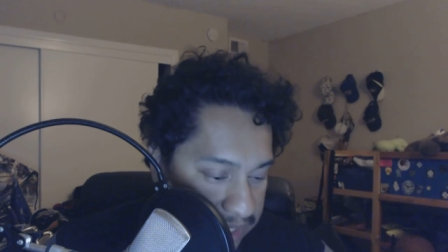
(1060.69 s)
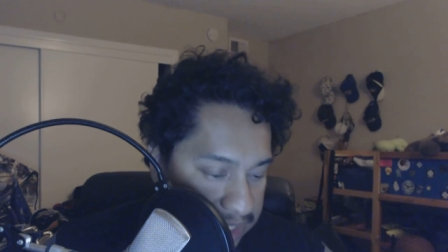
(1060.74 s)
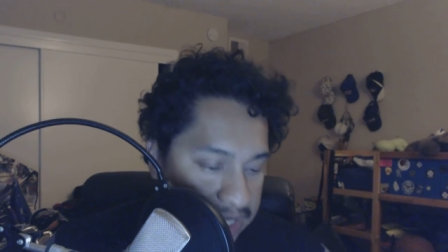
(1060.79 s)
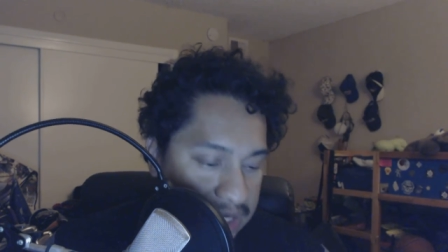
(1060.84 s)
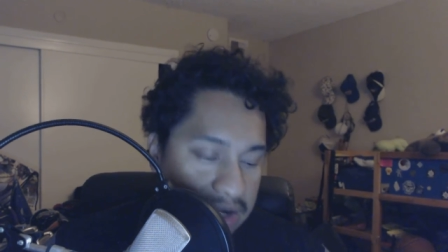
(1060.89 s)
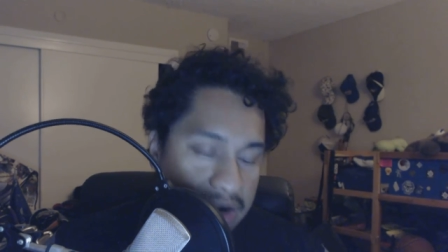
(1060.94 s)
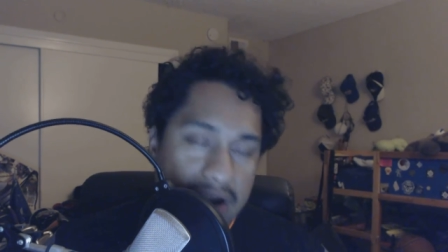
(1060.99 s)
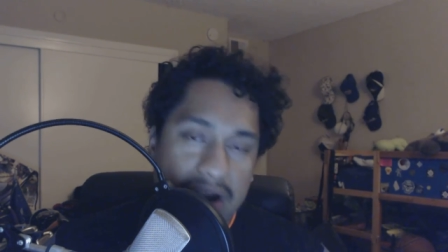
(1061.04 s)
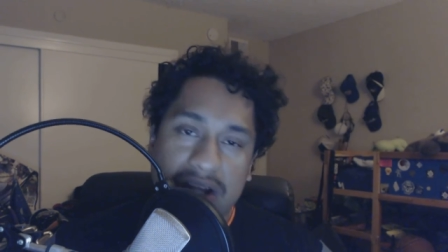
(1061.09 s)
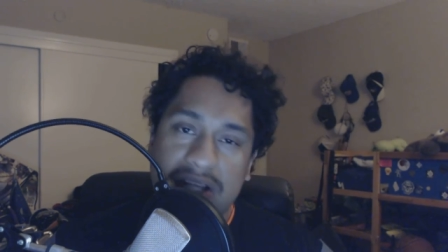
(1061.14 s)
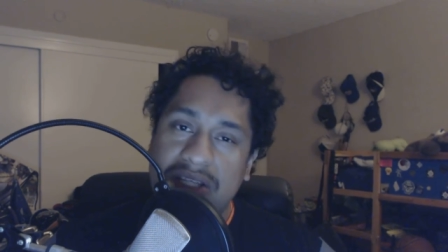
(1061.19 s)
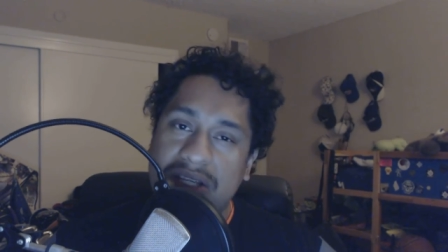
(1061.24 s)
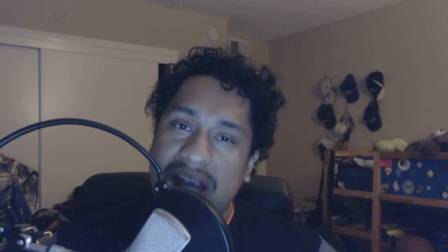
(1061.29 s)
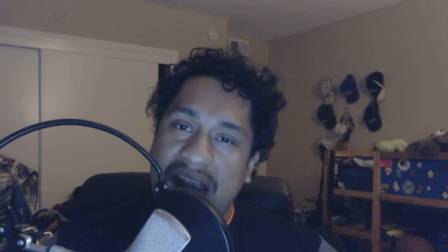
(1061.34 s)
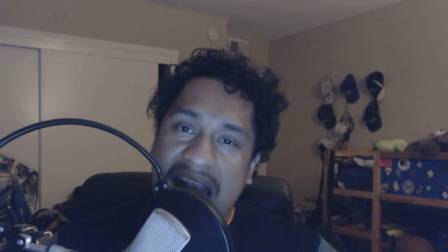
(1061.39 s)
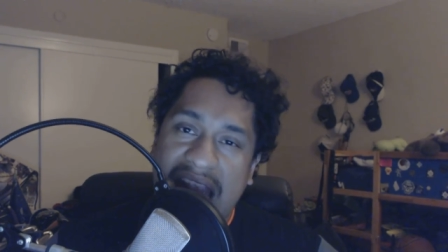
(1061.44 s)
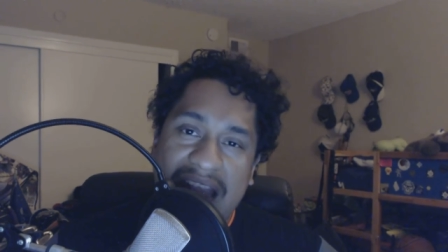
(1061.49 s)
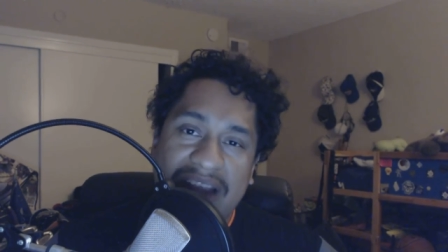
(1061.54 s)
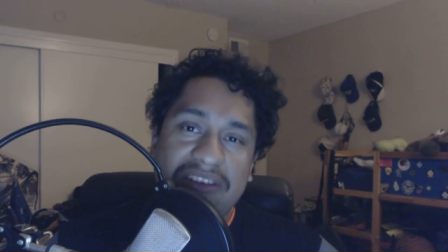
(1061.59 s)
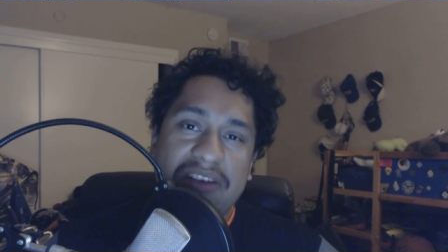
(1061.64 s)
fucking heart
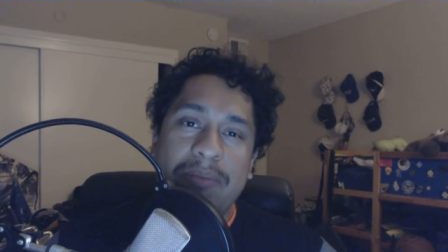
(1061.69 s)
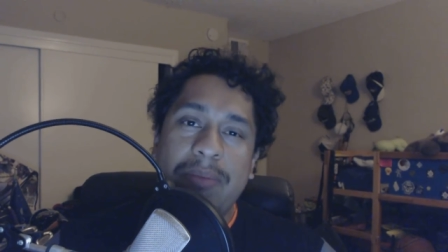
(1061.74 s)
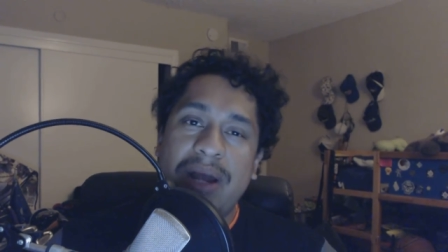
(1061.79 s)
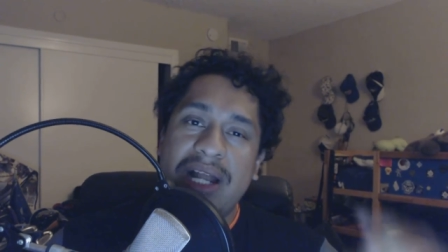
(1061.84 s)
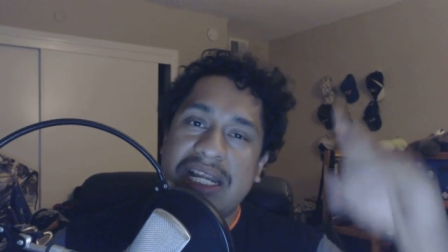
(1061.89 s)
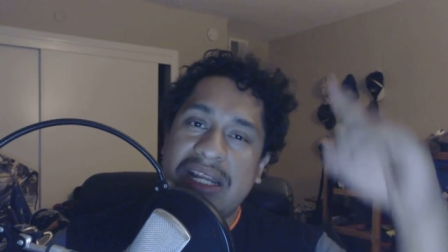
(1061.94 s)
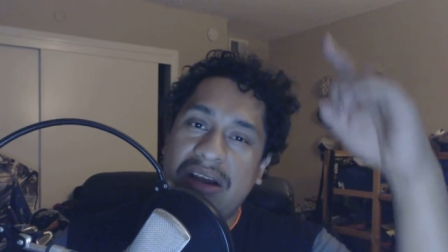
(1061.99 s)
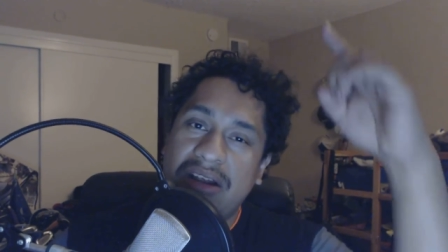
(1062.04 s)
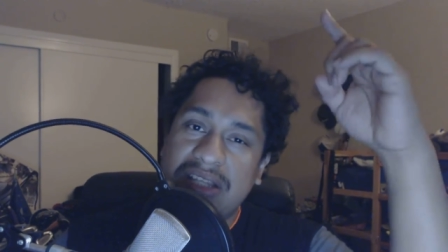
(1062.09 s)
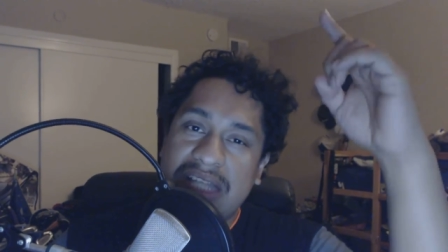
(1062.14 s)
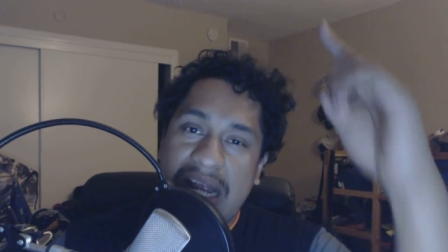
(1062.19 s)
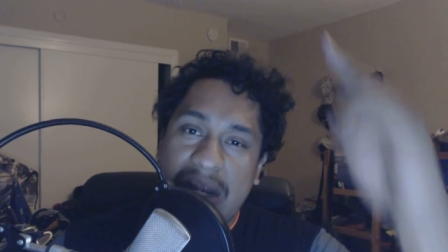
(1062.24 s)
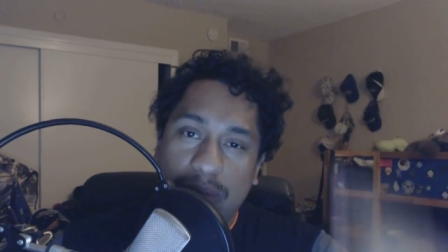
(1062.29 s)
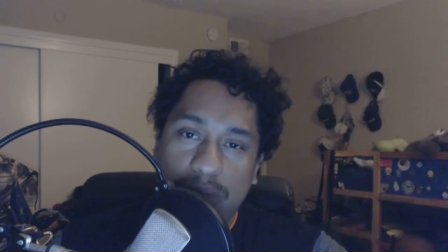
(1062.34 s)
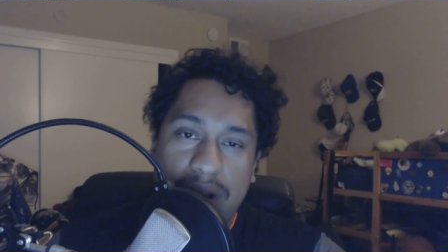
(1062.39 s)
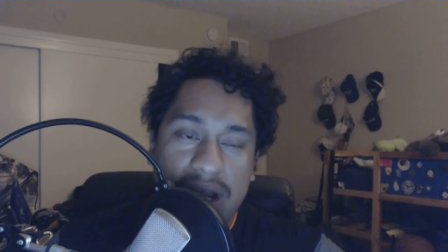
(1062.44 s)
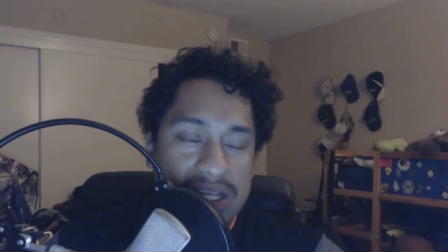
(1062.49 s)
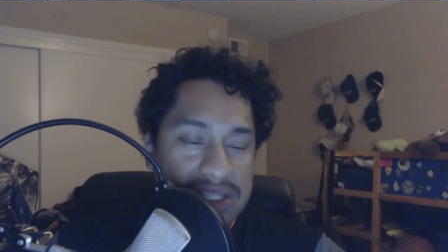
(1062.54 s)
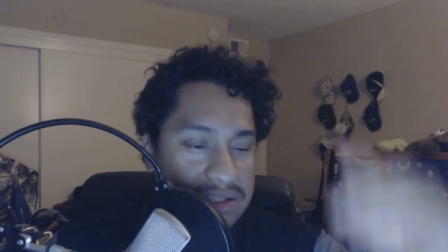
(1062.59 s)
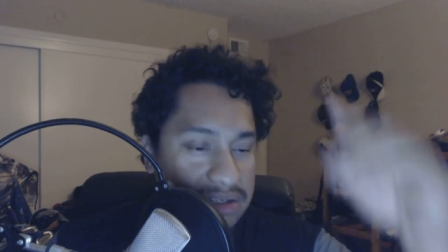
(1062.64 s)
to everybody on
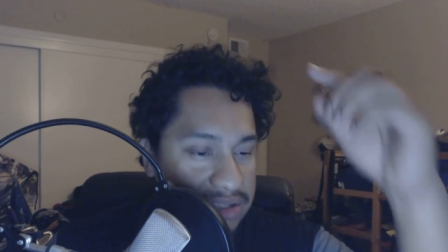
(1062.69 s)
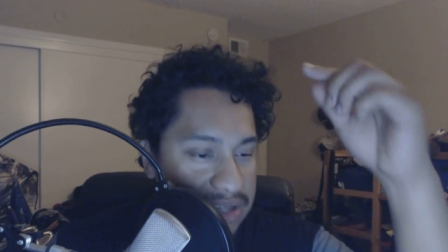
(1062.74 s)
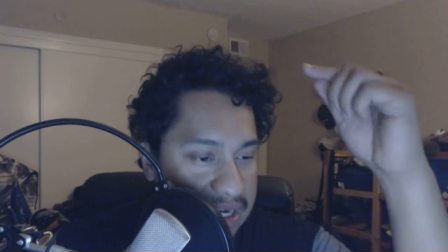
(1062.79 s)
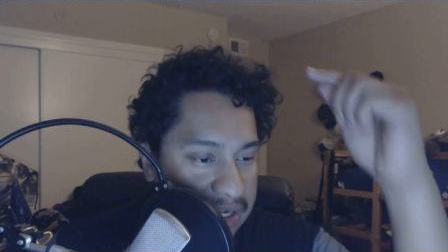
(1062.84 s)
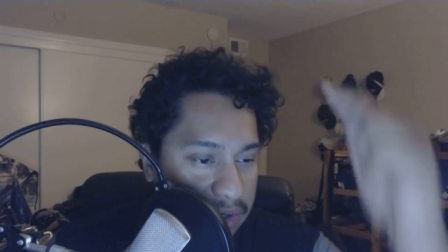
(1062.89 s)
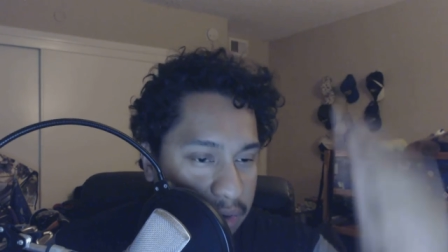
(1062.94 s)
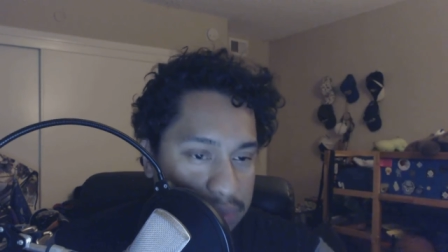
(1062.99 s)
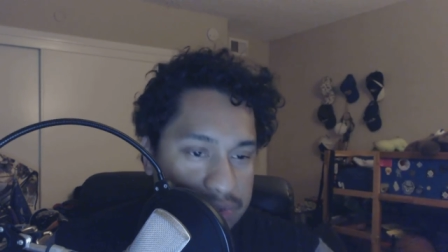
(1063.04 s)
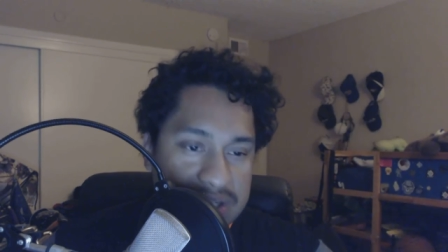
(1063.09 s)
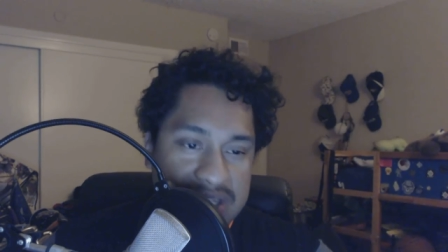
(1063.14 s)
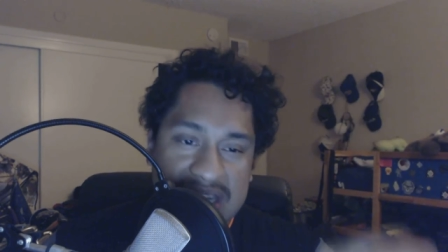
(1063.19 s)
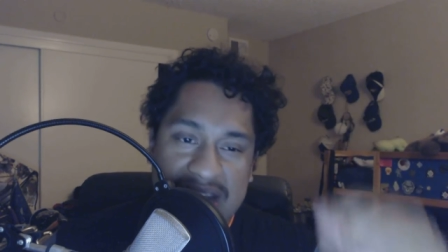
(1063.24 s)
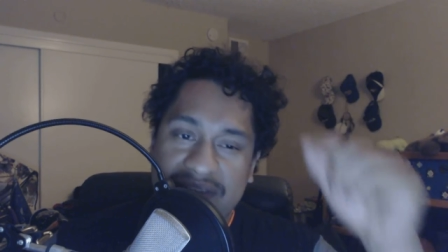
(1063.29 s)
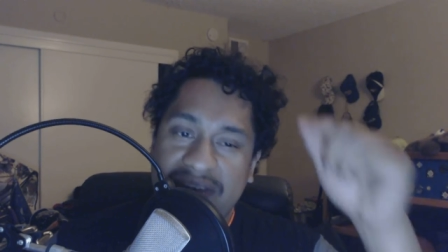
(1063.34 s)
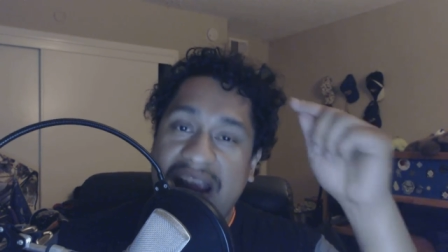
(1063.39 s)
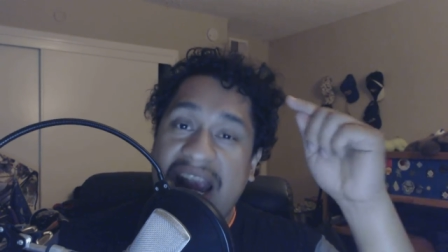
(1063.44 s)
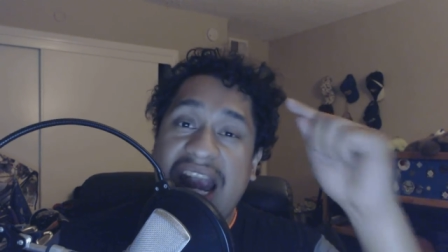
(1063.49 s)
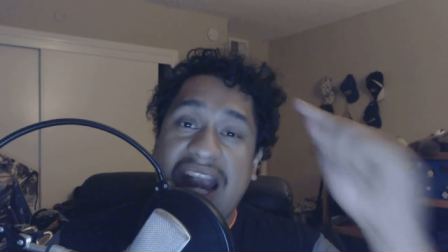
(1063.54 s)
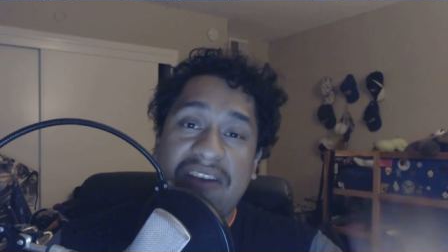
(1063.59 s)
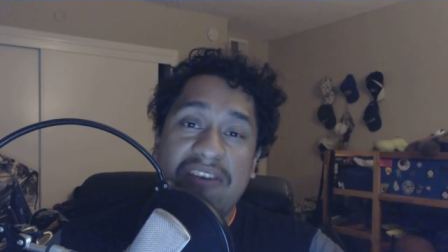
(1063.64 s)
that roster and that coaching staff.